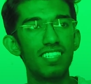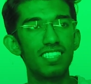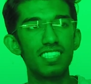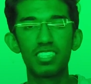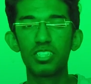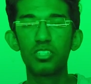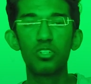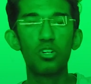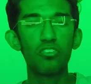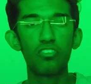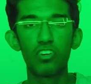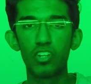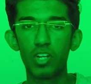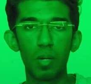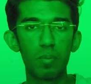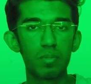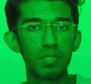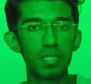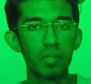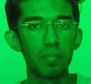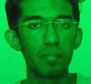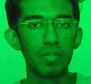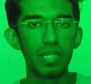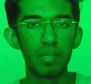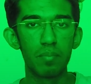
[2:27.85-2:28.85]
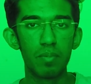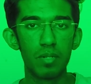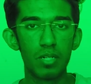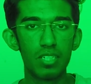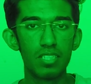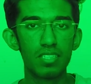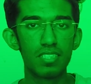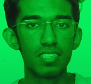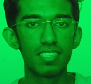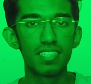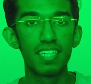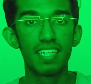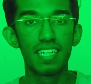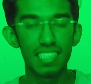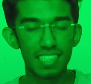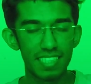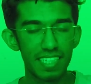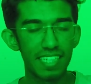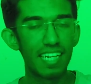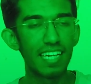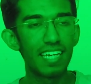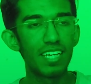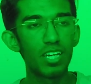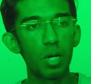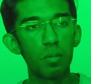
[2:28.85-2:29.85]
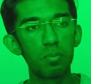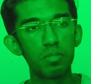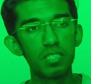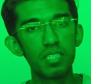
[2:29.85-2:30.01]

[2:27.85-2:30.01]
Just go for option B, because statistically